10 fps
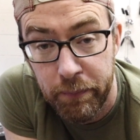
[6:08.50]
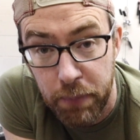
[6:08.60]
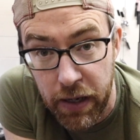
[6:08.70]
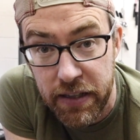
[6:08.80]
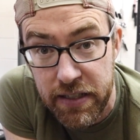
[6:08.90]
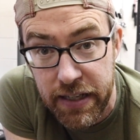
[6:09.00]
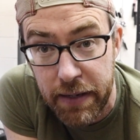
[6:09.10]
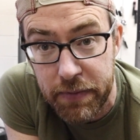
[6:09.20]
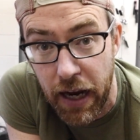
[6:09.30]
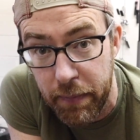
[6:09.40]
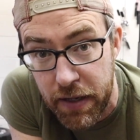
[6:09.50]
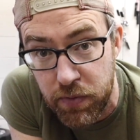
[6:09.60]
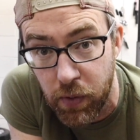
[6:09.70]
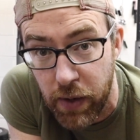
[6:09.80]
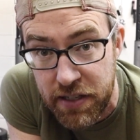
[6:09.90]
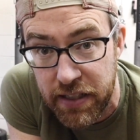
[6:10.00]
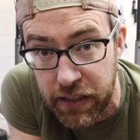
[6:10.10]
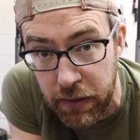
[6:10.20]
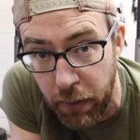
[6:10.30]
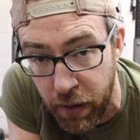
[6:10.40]
but at the same time, as we're
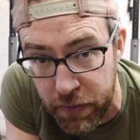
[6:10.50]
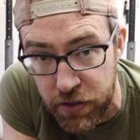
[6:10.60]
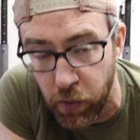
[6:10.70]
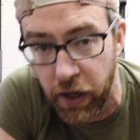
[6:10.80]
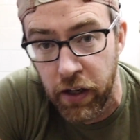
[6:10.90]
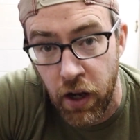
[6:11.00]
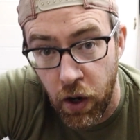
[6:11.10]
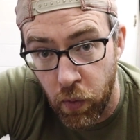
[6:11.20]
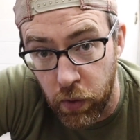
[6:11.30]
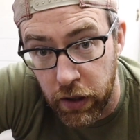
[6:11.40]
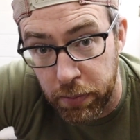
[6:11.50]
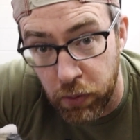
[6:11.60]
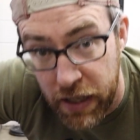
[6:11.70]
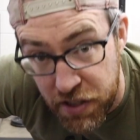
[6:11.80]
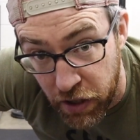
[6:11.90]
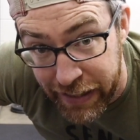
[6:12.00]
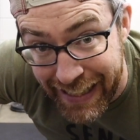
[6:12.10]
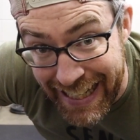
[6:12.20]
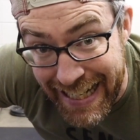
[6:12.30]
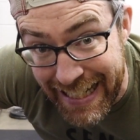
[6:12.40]
resting at the bottom of the squat, we're gonna press our
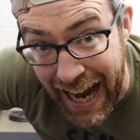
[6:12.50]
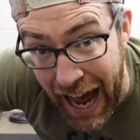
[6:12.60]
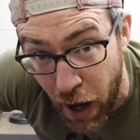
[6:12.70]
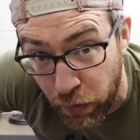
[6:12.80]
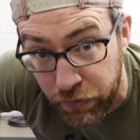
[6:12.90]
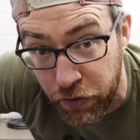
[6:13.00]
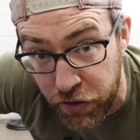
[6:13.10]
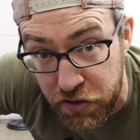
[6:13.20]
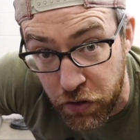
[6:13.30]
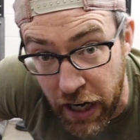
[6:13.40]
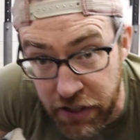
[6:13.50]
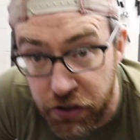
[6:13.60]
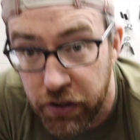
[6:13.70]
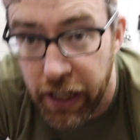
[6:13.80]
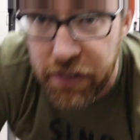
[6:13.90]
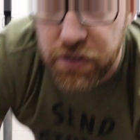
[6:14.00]
knees out for the stretch, okay?